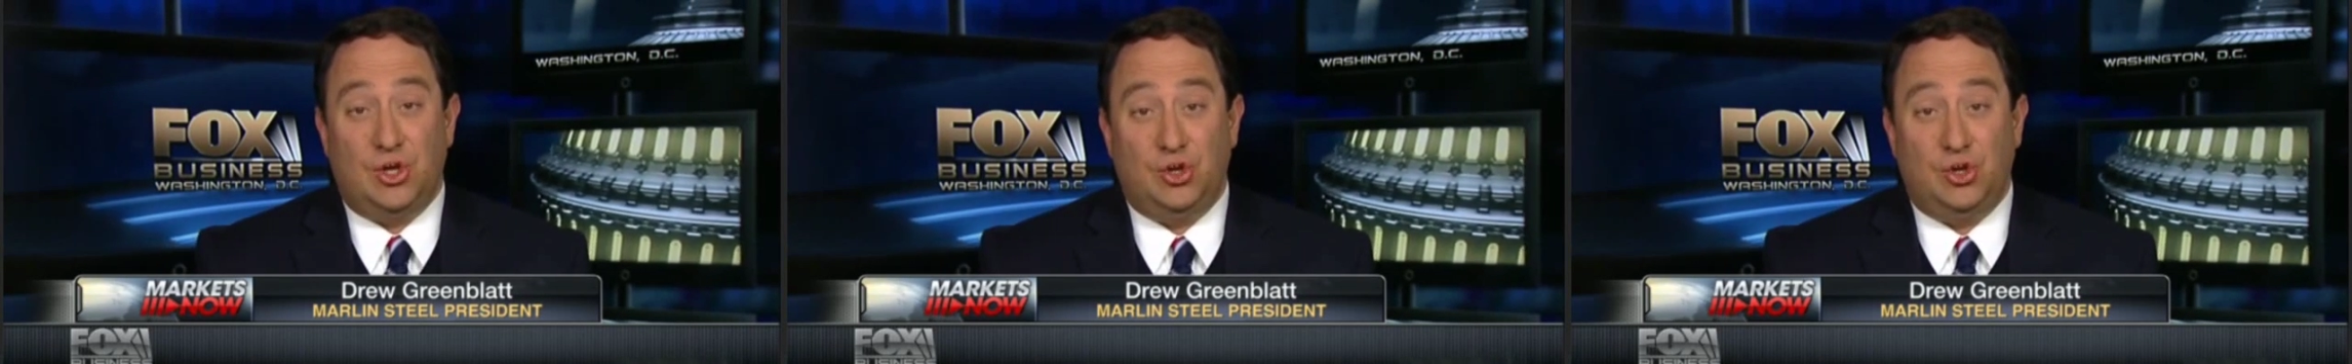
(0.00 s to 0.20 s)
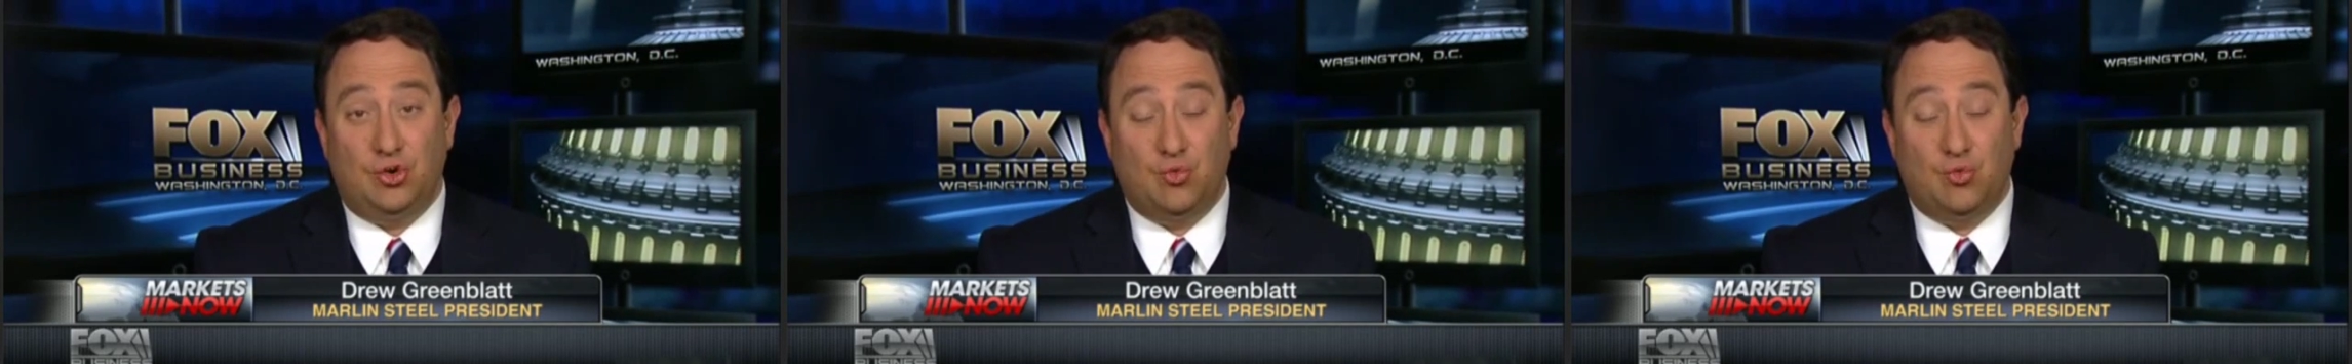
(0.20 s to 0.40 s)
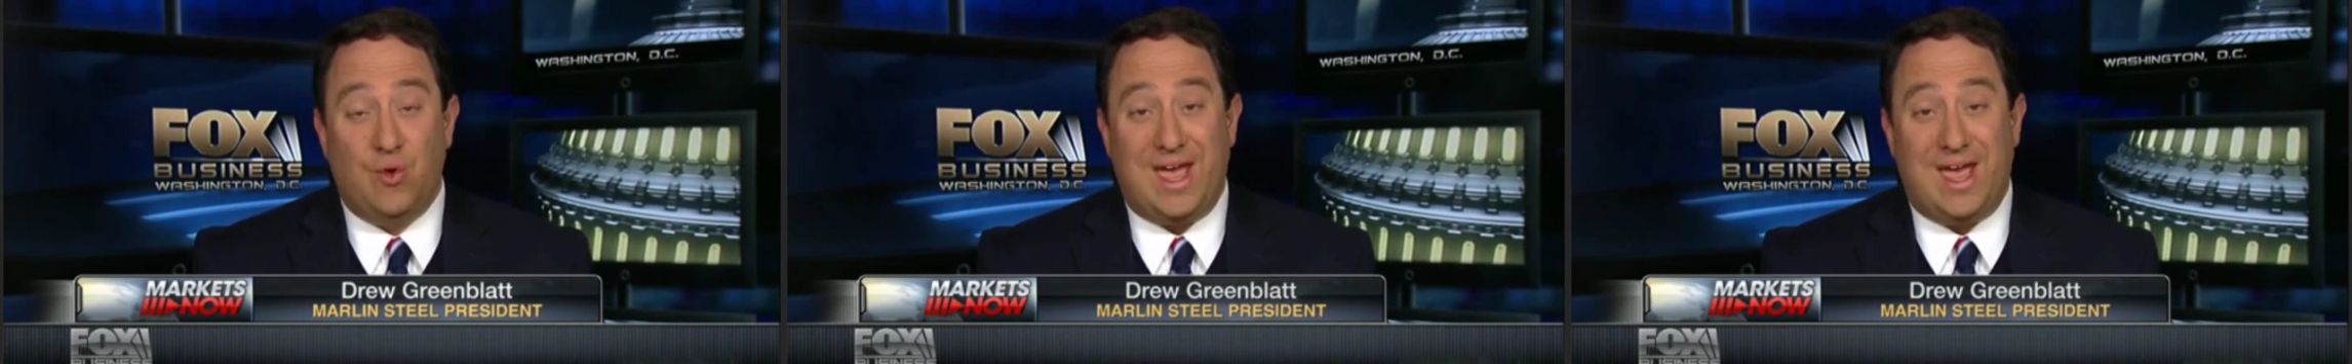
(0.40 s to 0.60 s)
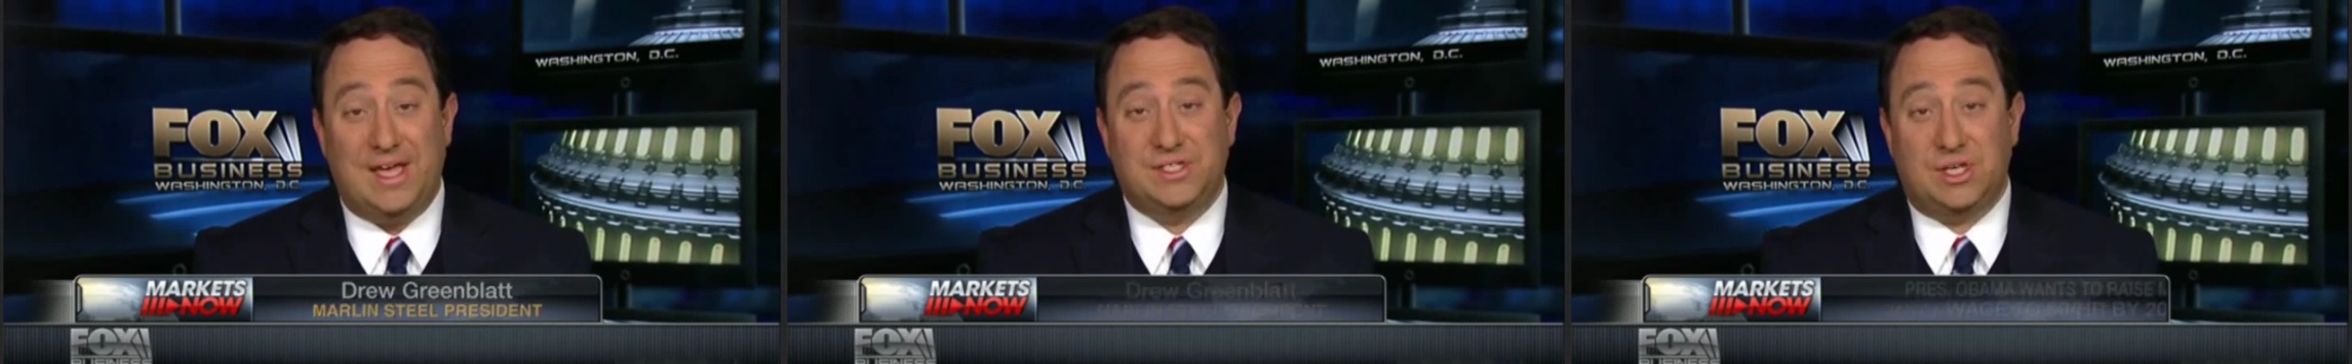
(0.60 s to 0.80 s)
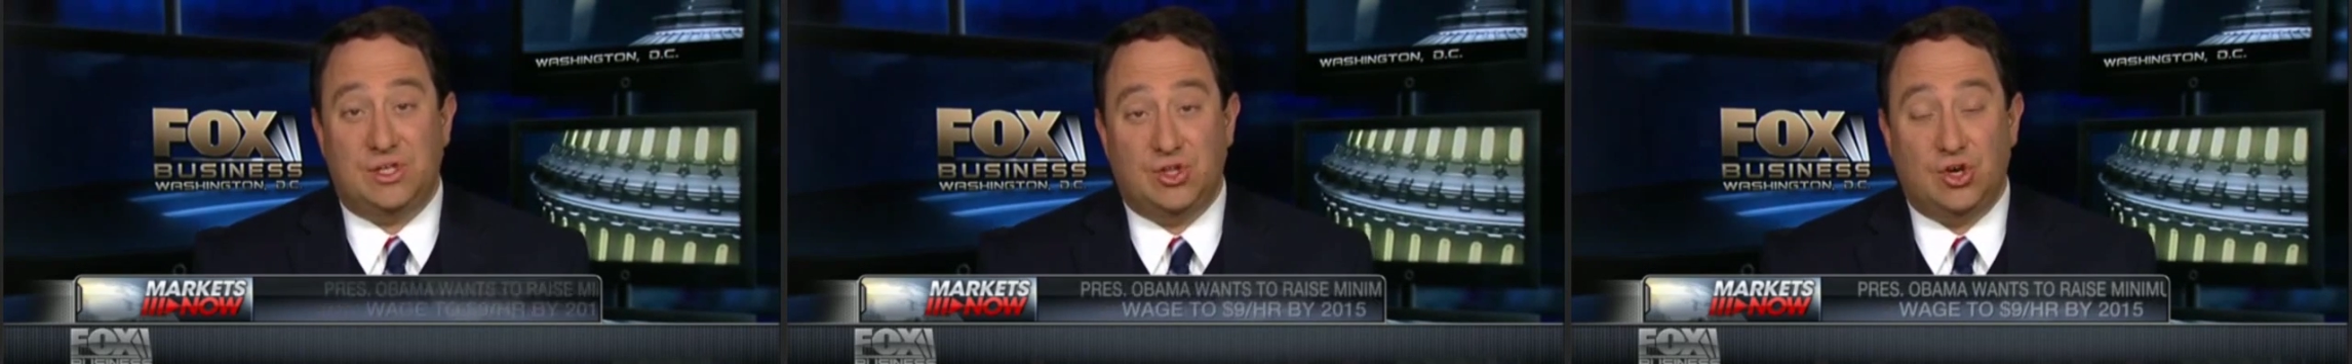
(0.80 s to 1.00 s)
you're
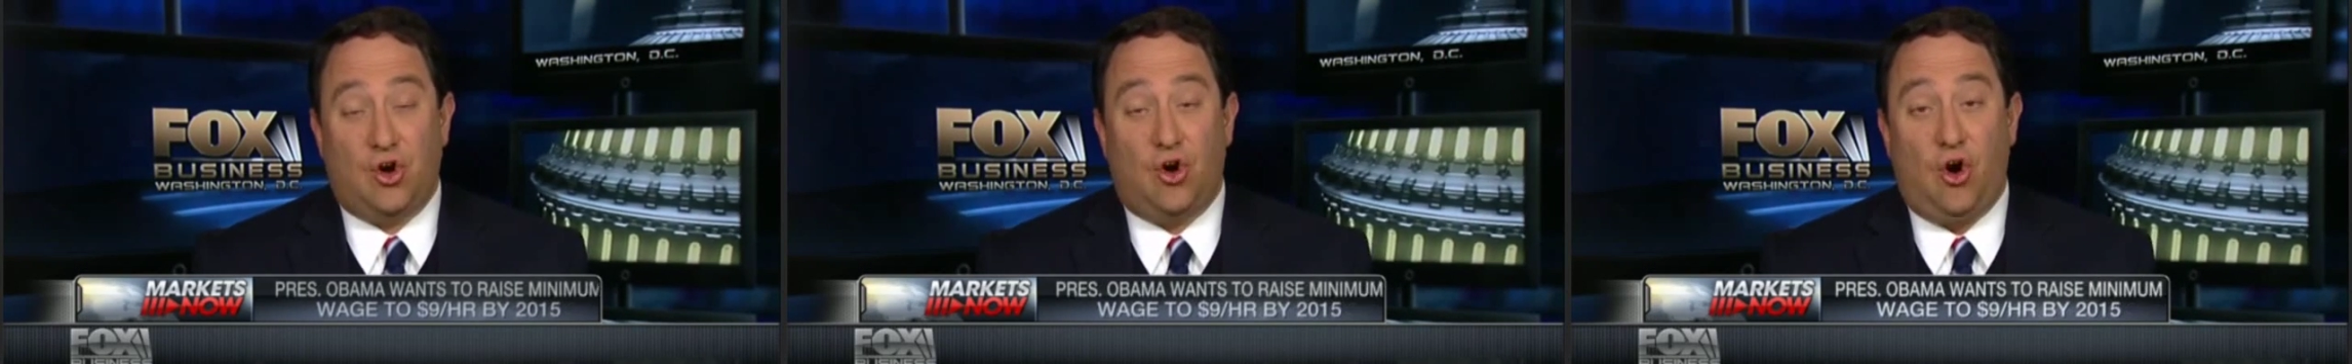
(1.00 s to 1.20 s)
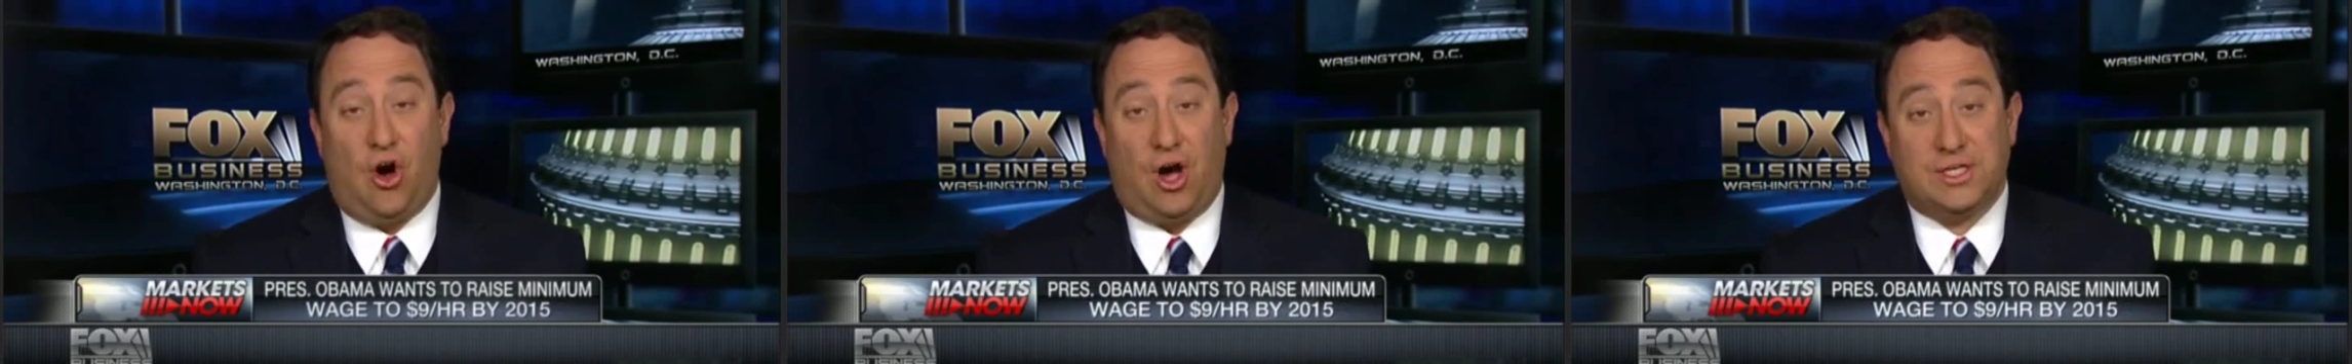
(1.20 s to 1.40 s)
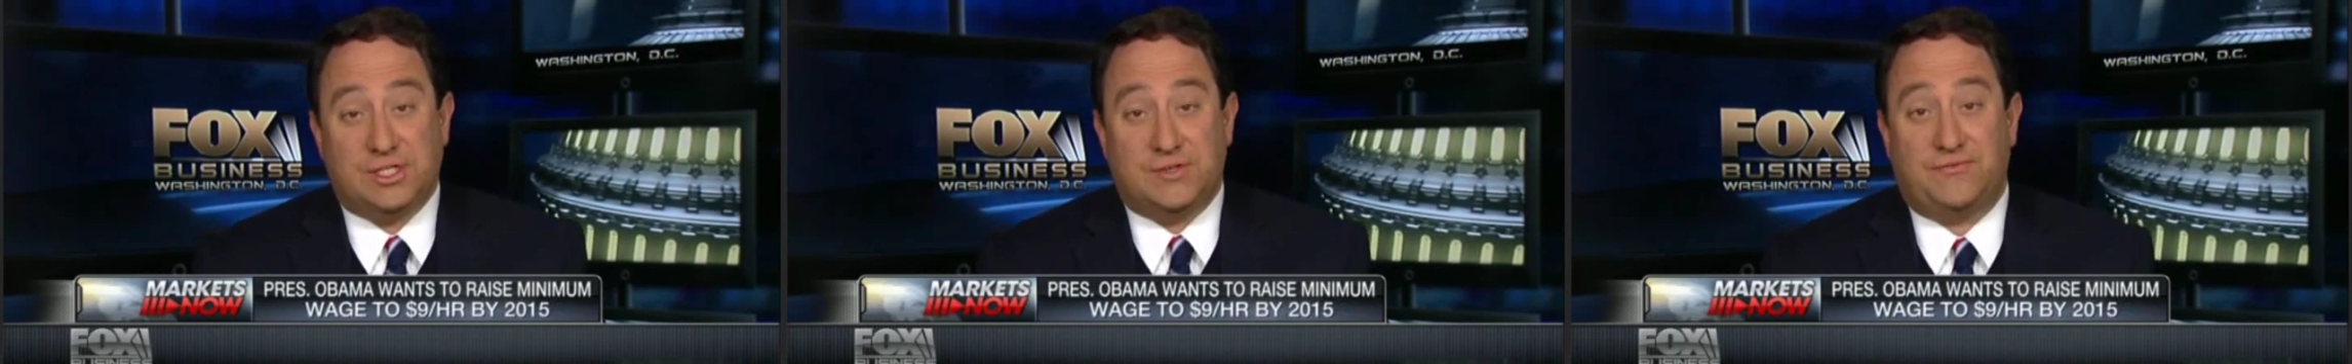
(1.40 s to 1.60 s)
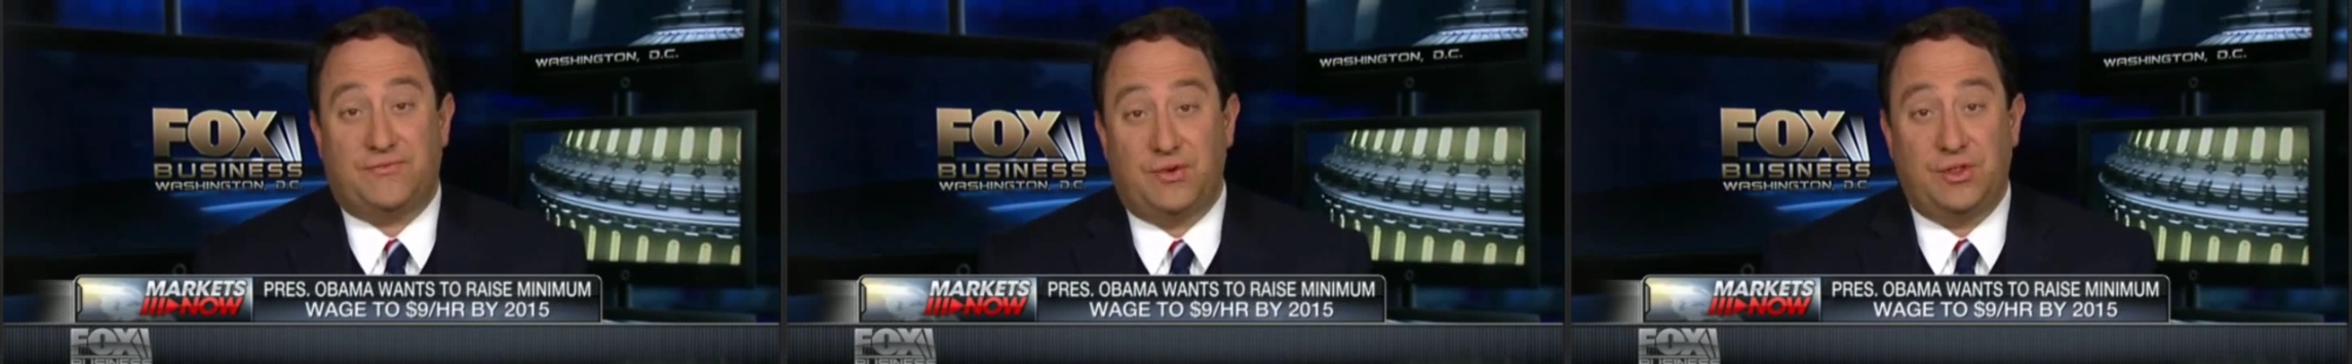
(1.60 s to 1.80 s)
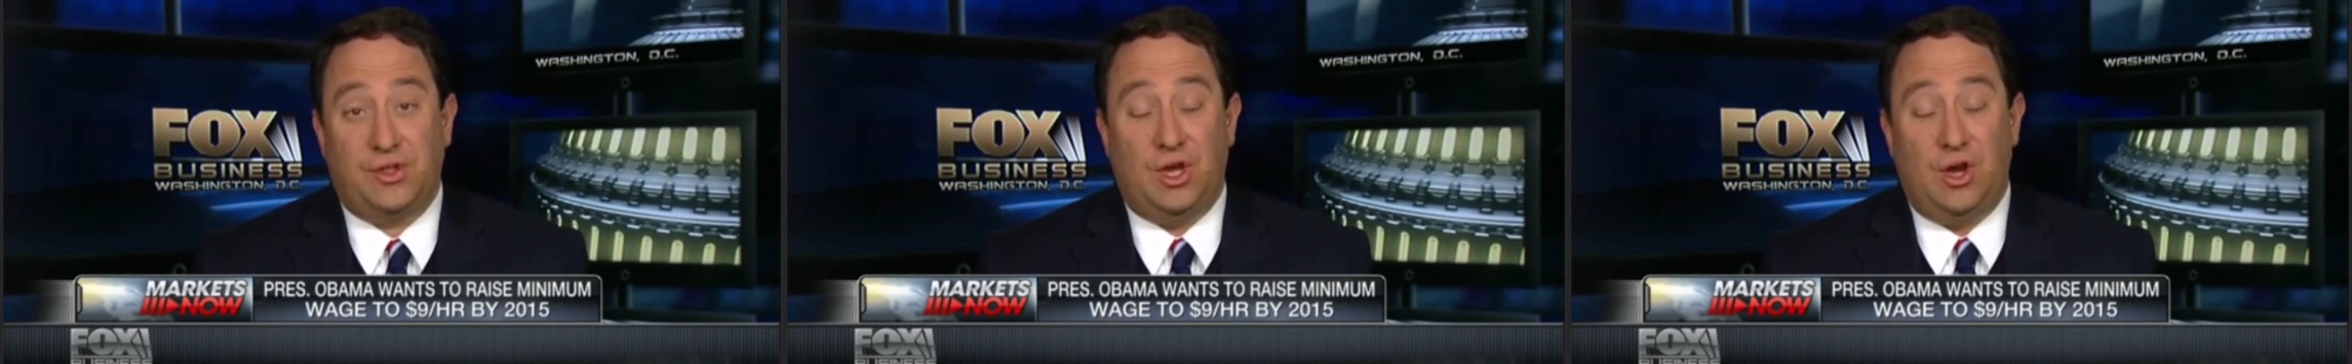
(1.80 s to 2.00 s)
raising the costs
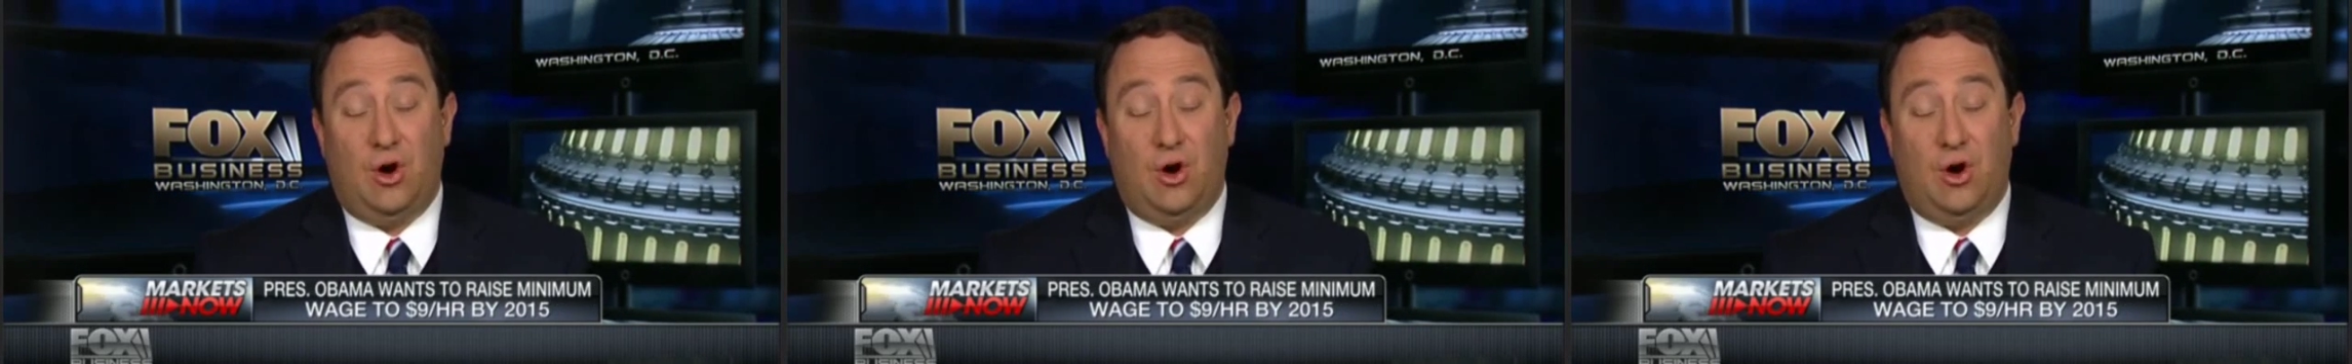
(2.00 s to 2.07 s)
for the